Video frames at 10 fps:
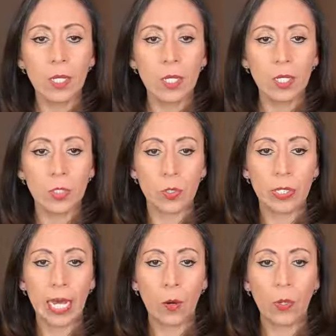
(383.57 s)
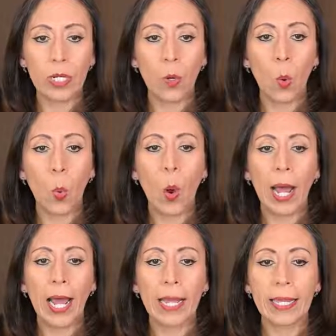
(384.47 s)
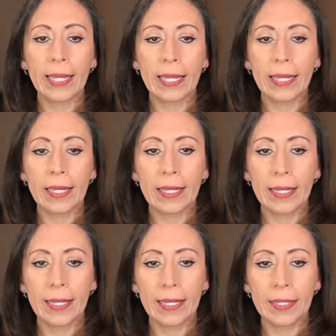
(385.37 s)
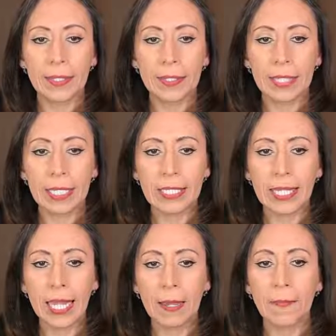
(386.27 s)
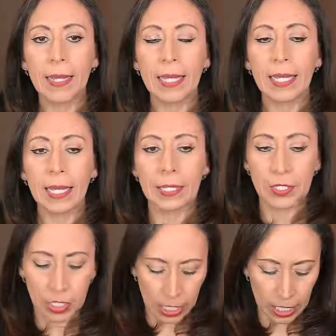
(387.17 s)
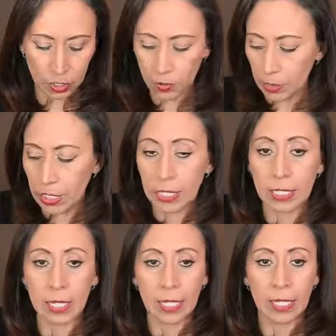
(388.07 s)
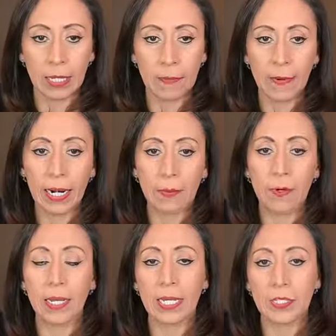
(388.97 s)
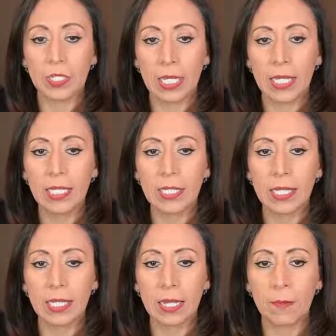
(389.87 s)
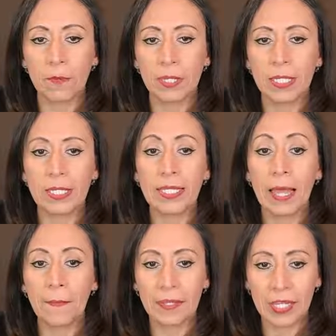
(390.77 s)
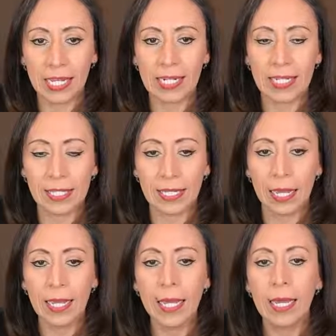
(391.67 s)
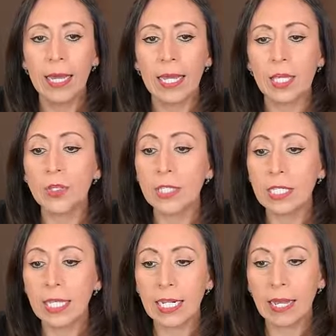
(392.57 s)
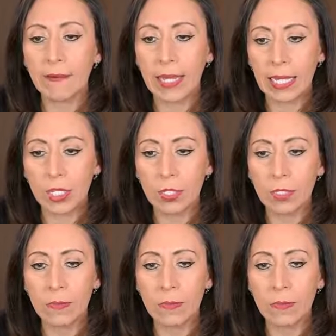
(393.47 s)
So now we know why this name has changed, or this variable has changed. The name of this step changed, let's say. It doesn't say navigation,